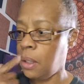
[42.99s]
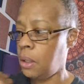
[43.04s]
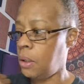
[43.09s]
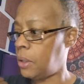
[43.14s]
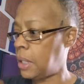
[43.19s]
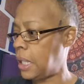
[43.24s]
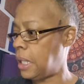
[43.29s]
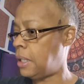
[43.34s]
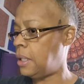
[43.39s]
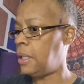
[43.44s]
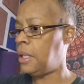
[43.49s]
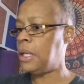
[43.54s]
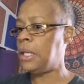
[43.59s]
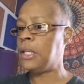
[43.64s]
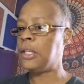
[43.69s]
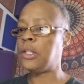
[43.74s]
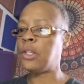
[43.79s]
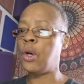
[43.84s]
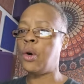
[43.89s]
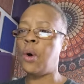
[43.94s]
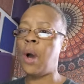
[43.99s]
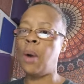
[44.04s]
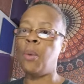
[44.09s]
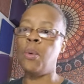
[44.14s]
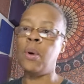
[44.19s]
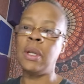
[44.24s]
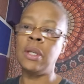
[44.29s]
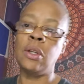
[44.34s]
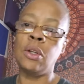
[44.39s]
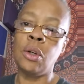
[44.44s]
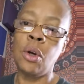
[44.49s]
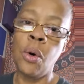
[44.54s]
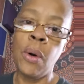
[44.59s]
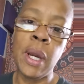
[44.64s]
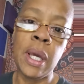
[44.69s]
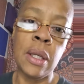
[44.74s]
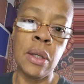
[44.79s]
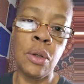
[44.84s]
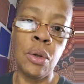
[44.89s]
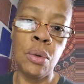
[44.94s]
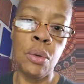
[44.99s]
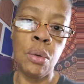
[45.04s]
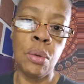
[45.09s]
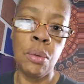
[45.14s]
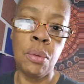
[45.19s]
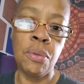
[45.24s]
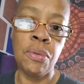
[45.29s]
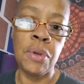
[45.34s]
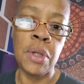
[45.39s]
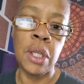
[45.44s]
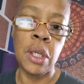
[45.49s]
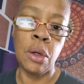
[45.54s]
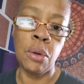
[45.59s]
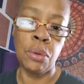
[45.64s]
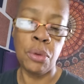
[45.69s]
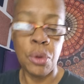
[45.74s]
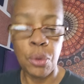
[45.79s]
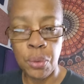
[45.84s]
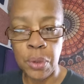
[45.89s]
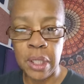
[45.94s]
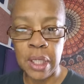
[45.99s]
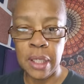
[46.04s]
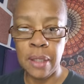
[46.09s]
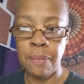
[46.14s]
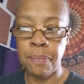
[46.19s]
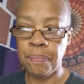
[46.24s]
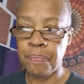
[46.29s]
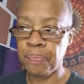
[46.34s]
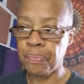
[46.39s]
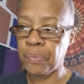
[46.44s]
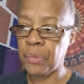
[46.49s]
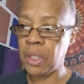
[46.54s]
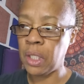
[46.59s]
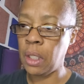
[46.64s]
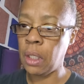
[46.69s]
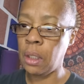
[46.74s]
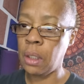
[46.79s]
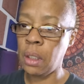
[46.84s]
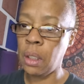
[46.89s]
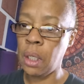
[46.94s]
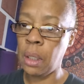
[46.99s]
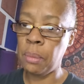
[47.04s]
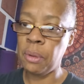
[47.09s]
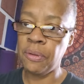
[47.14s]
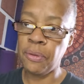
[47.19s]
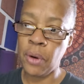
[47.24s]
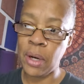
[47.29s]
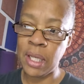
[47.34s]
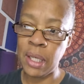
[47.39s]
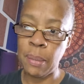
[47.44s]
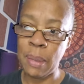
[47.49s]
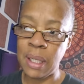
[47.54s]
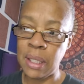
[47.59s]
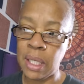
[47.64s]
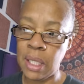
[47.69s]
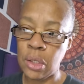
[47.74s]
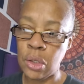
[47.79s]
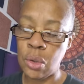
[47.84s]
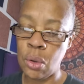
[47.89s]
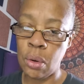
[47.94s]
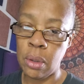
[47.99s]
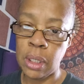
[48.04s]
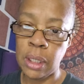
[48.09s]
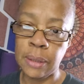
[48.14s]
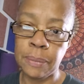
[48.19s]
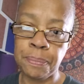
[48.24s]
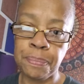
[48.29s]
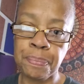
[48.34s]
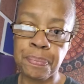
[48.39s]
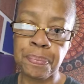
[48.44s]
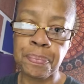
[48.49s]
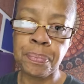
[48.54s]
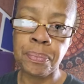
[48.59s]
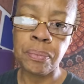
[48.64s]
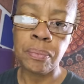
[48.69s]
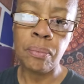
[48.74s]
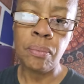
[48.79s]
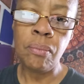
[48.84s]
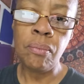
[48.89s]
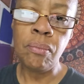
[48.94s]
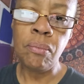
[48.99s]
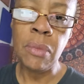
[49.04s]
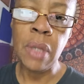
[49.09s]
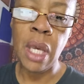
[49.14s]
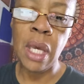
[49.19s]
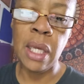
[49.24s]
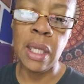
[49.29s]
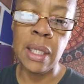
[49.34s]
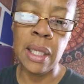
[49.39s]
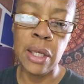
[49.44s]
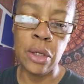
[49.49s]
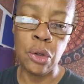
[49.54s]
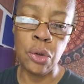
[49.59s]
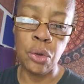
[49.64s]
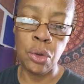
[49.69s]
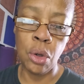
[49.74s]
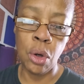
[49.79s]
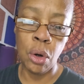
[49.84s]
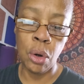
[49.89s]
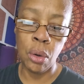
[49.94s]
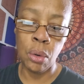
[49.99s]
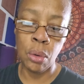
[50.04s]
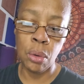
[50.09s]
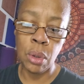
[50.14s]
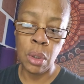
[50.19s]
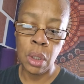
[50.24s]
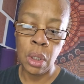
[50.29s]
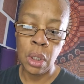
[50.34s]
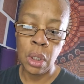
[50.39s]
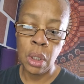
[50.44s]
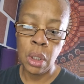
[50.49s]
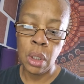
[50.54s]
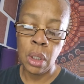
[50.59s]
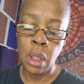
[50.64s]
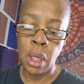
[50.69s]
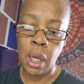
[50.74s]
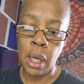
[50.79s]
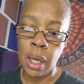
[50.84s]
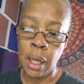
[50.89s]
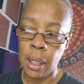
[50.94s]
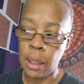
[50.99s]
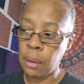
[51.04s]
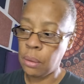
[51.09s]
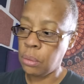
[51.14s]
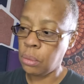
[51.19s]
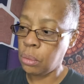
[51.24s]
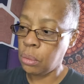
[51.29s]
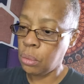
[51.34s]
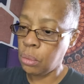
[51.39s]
Okay, so I wanted to go ahead and do video three uh, before I get my day started and let you know uh,